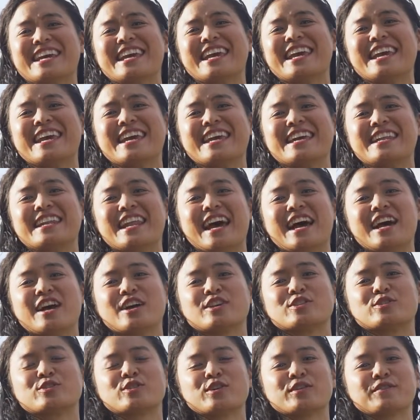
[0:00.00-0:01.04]
in
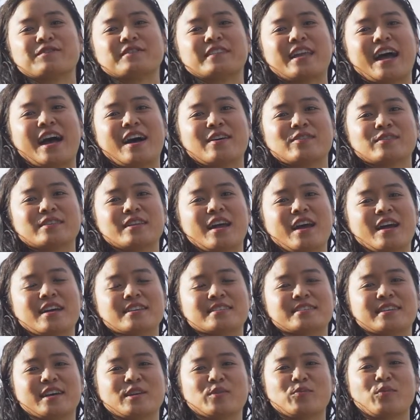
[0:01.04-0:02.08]
Surftown,
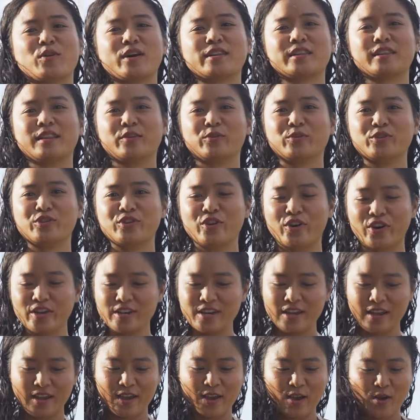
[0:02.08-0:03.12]
San Juan, La Union.
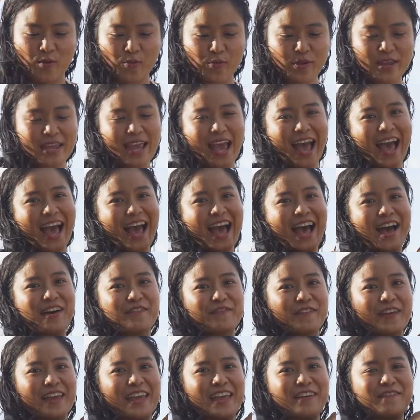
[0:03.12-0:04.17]
We have
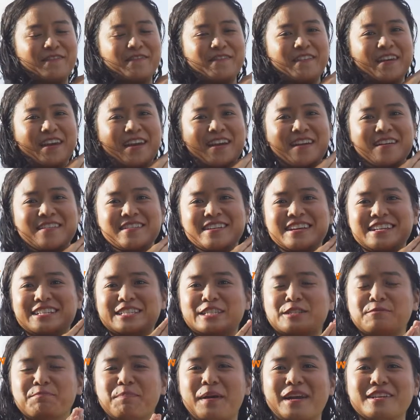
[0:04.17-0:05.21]
a very
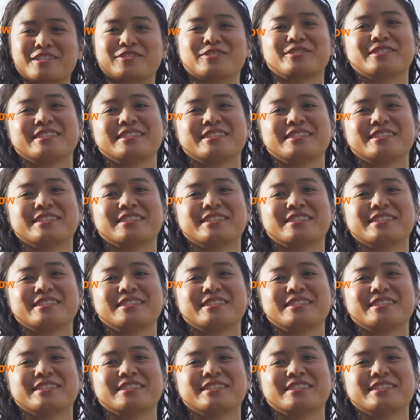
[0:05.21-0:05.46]
special